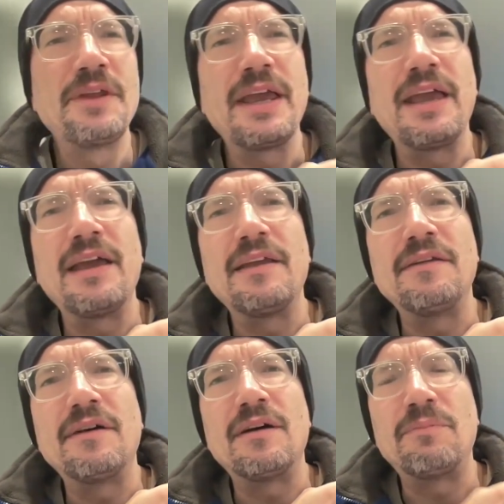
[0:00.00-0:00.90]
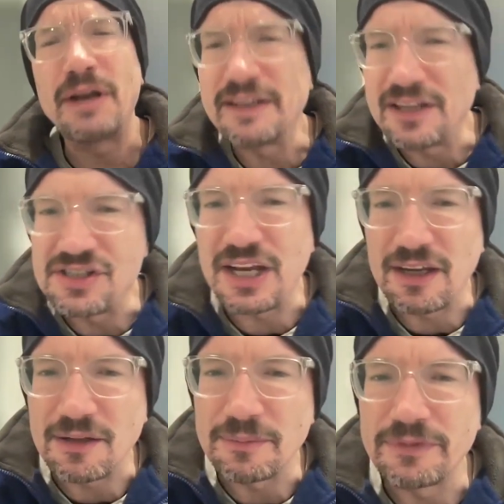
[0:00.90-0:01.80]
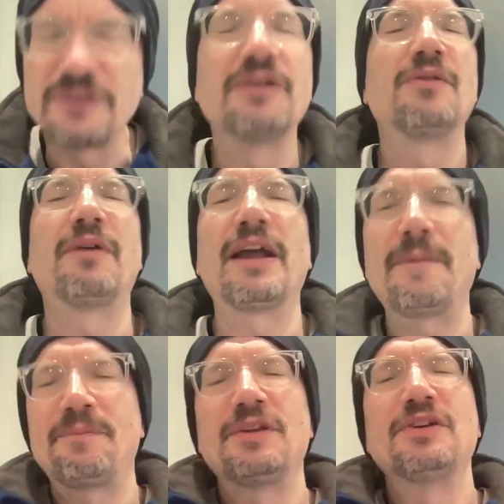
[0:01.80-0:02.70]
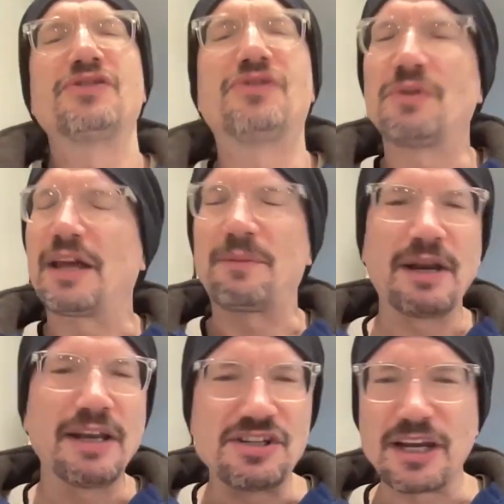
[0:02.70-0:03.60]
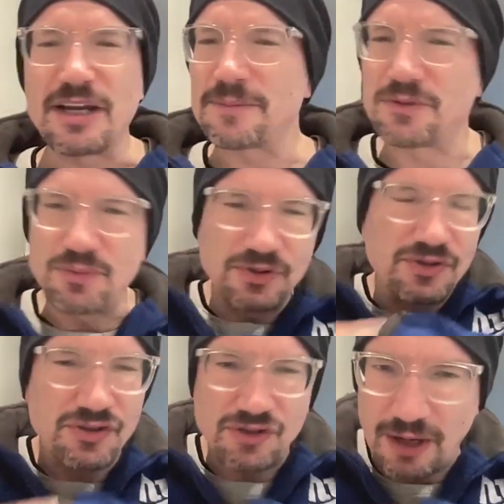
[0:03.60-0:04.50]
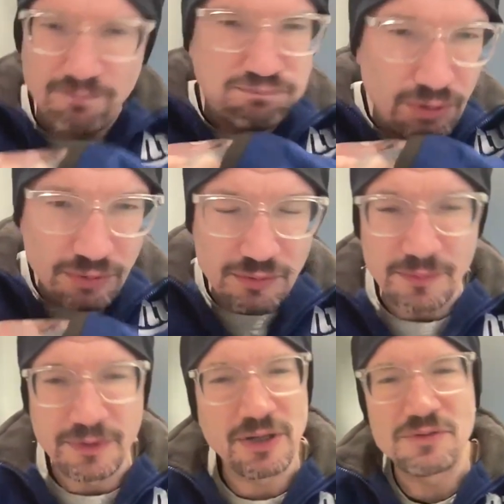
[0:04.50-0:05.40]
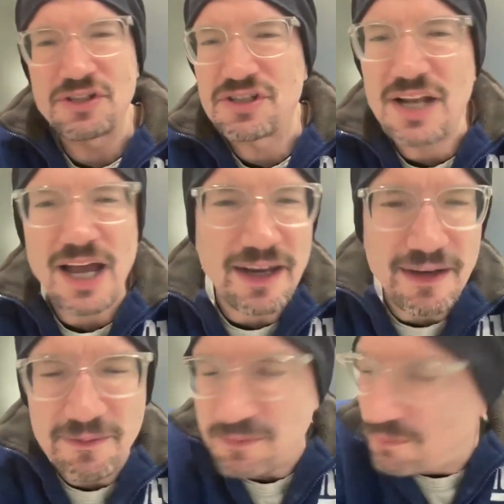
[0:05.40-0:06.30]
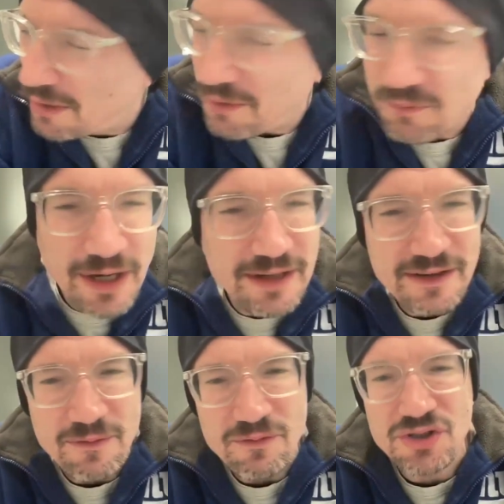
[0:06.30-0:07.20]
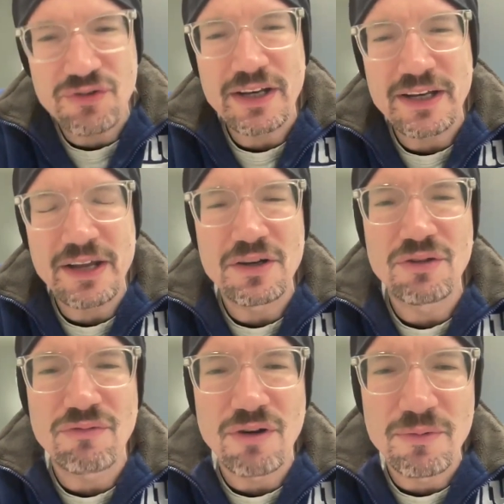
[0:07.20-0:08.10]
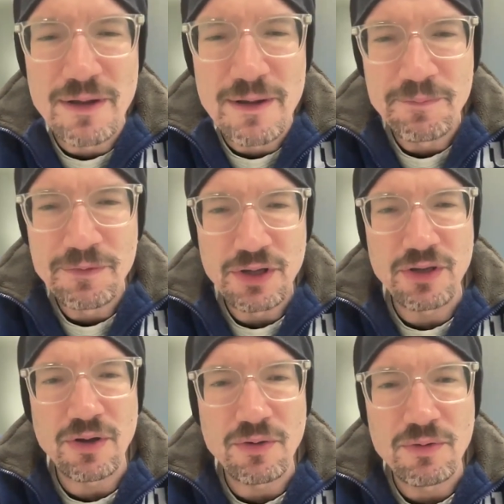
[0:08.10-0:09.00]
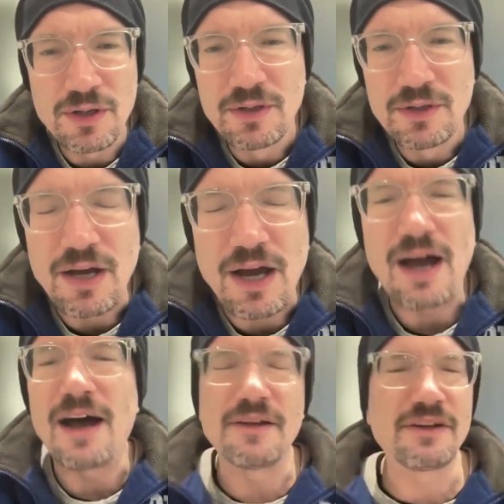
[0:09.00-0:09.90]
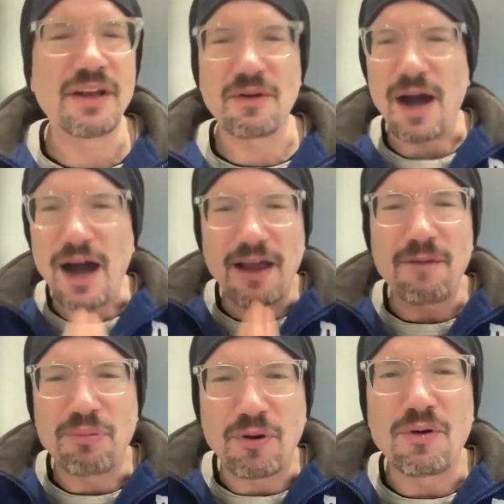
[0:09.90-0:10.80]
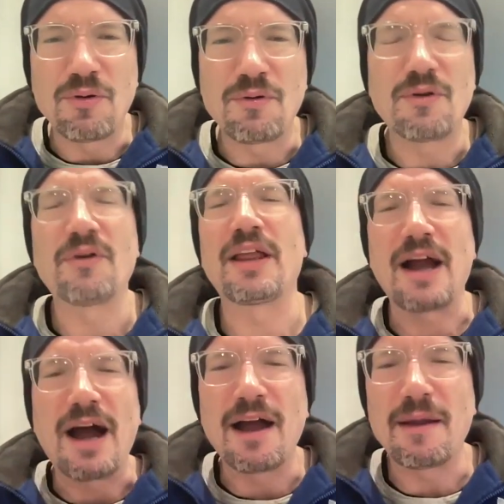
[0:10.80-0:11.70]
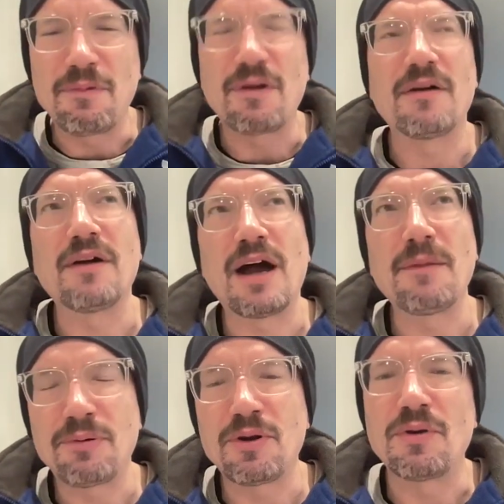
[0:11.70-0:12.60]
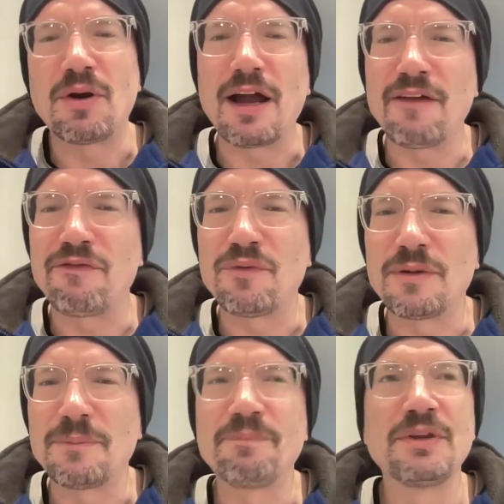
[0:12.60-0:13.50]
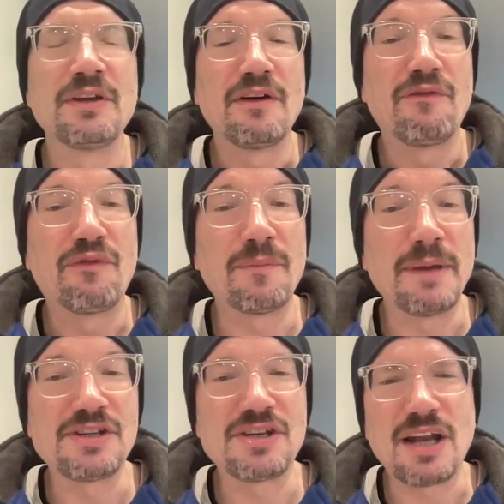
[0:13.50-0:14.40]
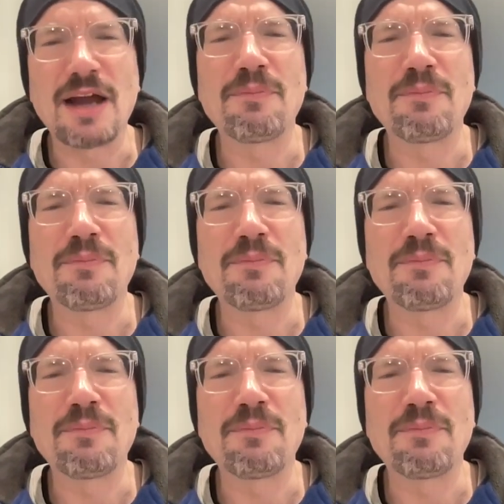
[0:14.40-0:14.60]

and Brandon Jacobs, right? So, like, Brandon Jacobs was just like boom, just knock it, run it straight down your throat, you know, I pro or like I pro or I formation,